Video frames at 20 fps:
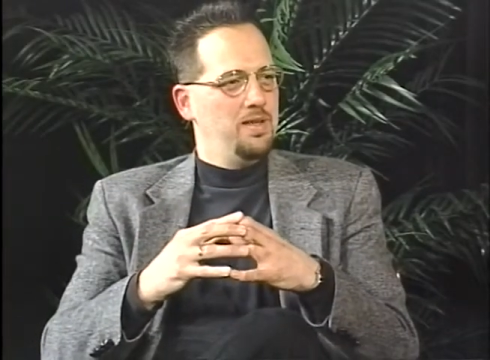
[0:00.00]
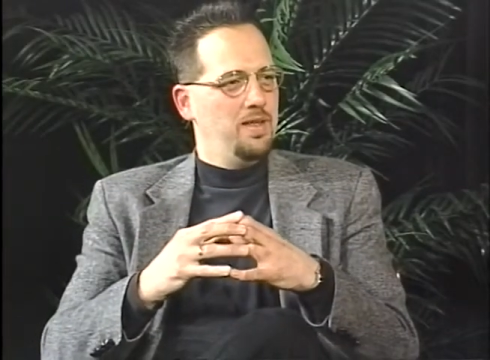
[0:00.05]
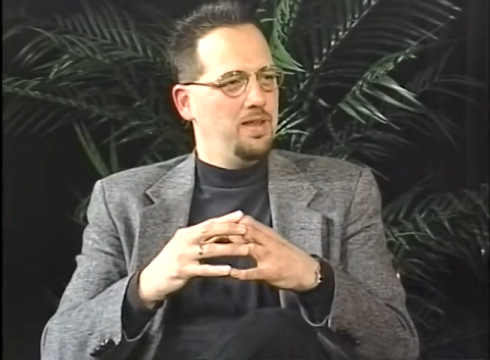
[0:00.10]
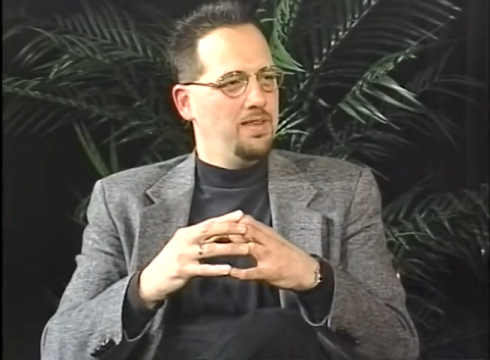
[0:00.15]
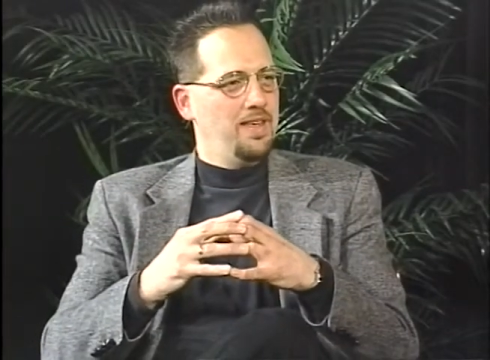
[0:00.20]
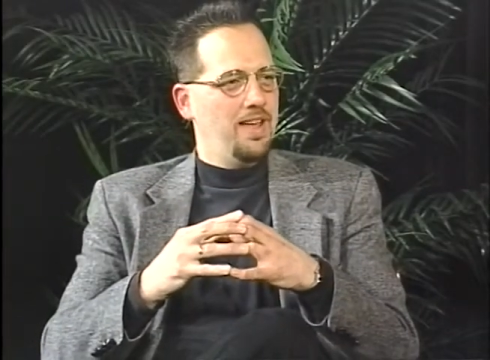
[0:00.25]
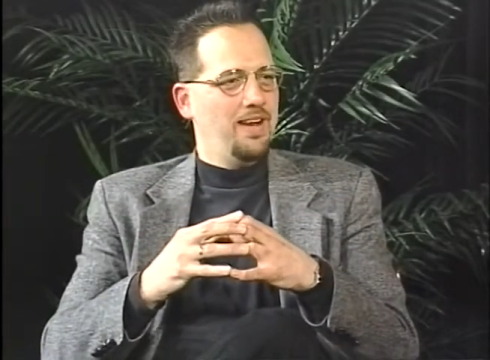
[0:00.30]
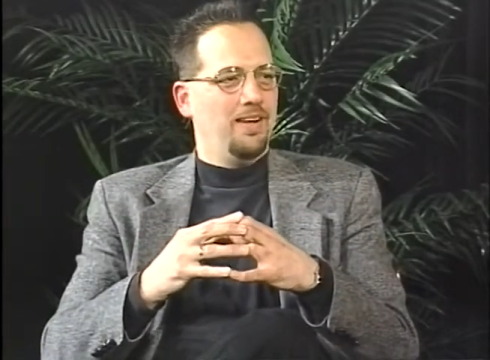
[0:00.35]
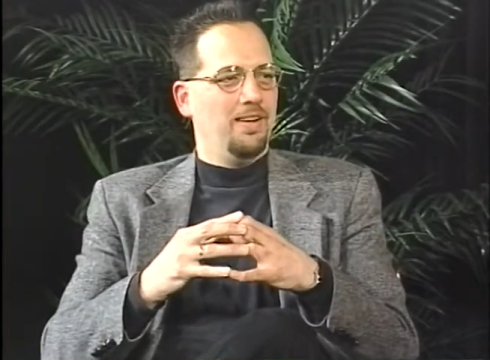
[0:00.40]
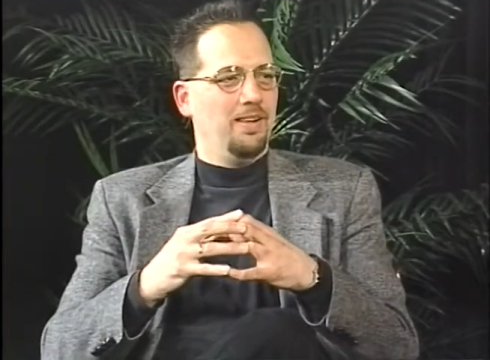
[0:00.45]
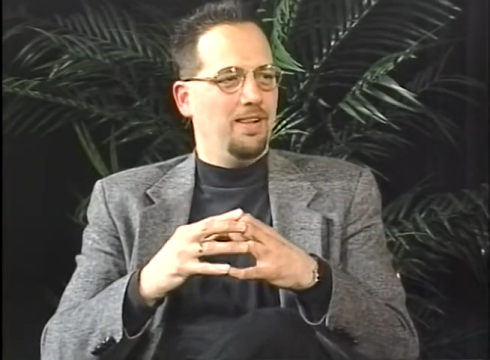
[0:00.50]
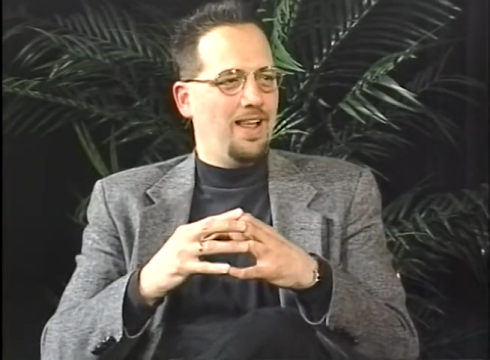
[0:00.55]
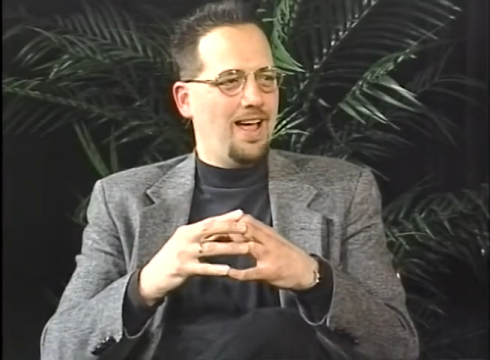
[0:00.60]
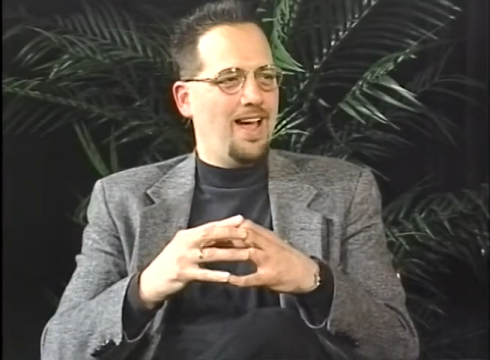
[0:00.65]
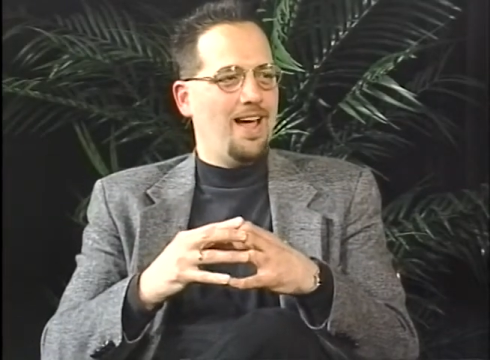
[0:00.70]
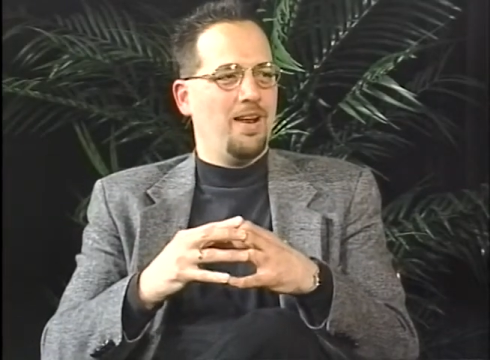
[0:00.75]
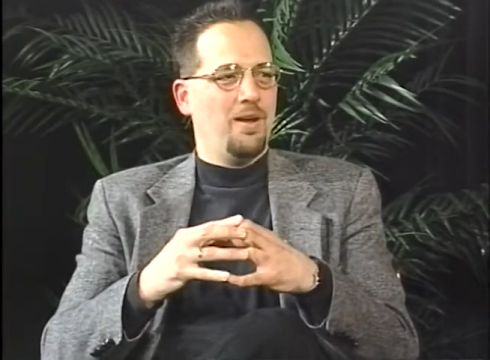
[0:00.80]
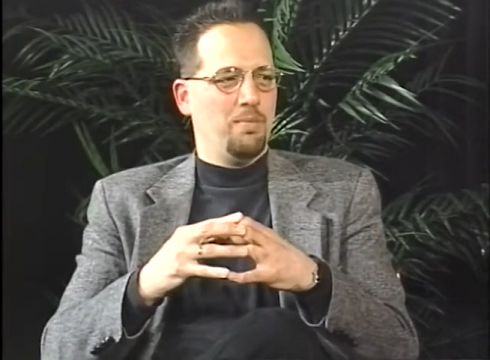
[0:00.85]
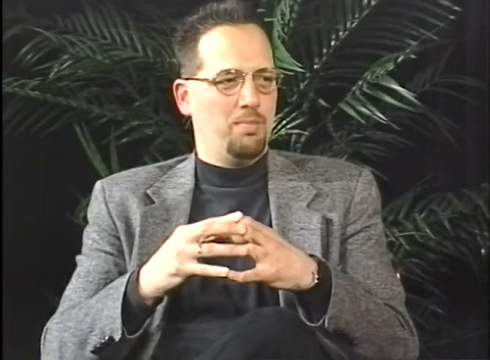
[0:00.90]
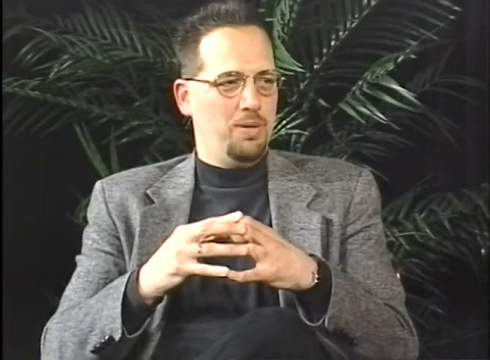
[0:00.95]
that a
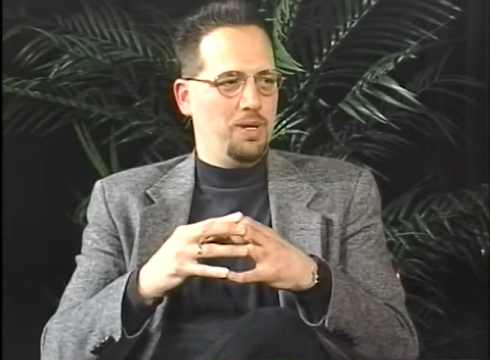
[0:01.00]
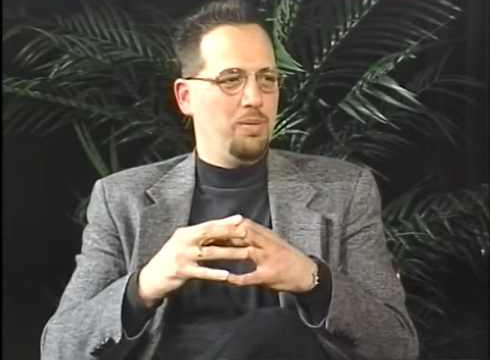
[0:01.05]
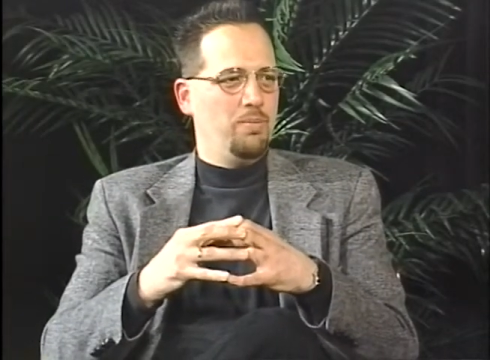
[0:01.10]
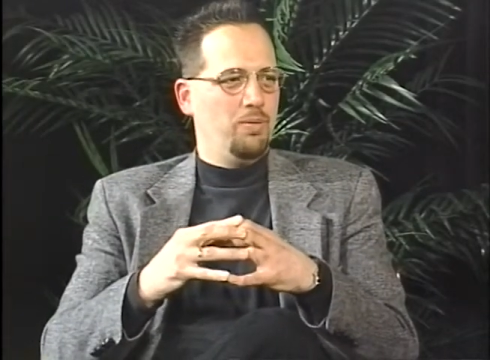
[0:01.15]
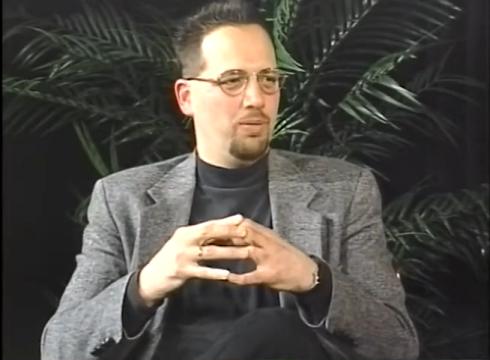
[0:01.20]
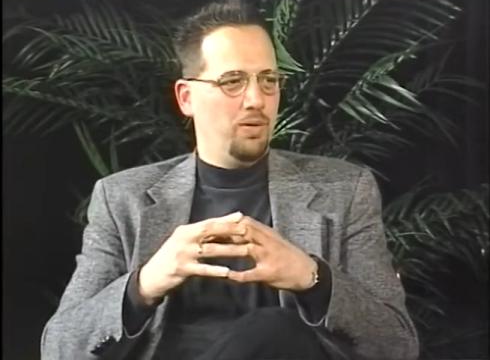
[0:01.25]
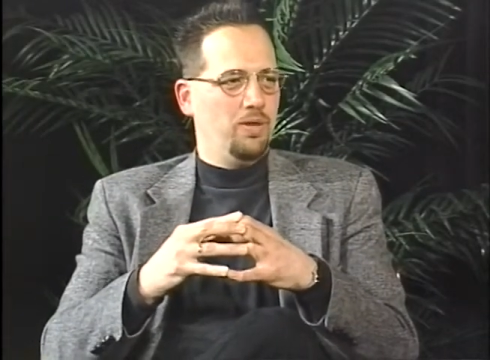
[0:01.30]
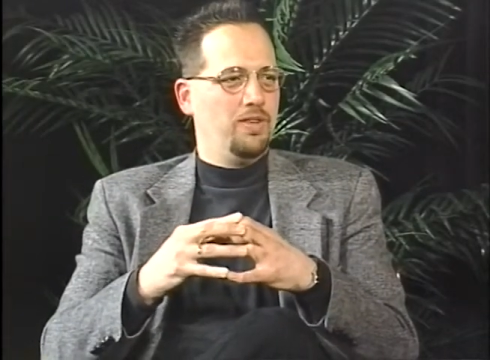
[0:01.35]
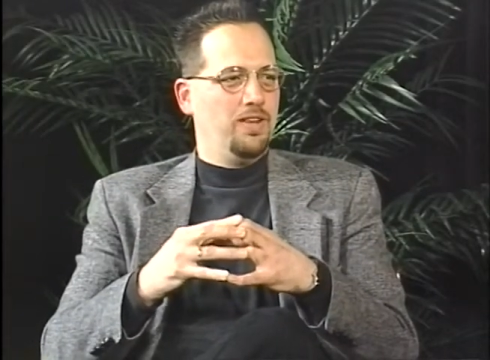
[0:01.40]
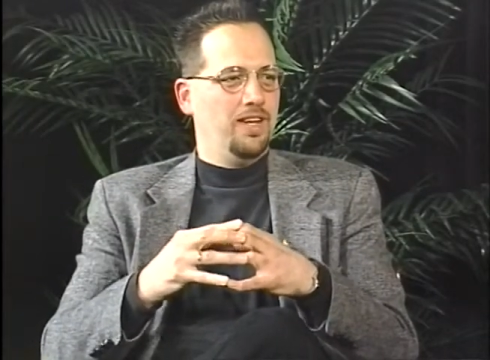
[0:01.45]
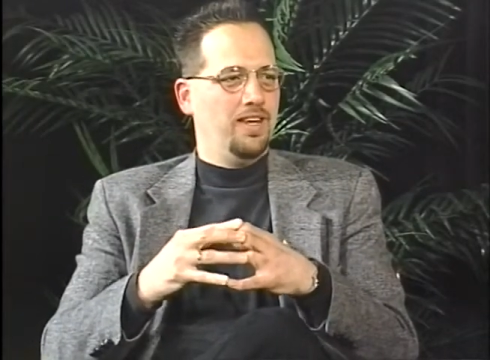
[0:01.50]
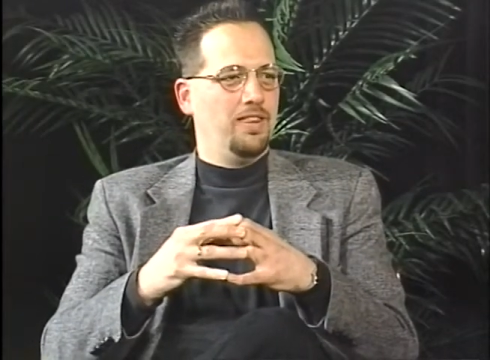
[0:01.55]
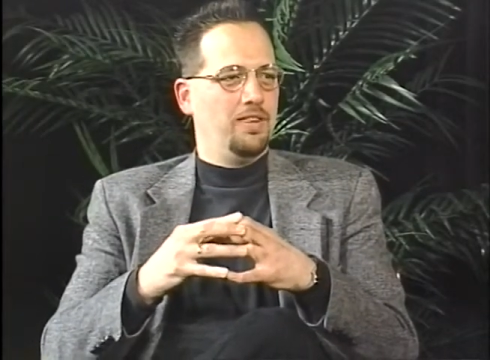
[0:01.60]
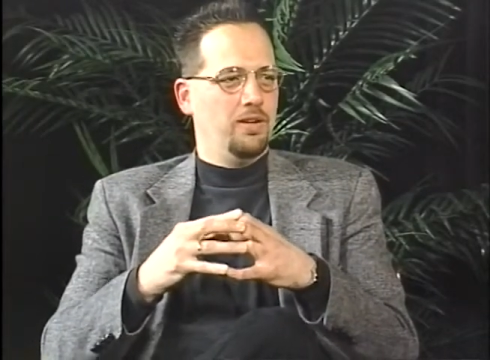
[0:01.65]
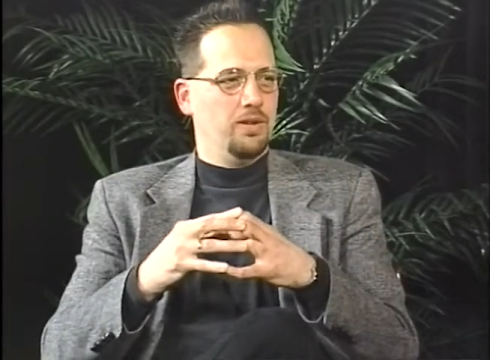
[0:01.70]
lot of people think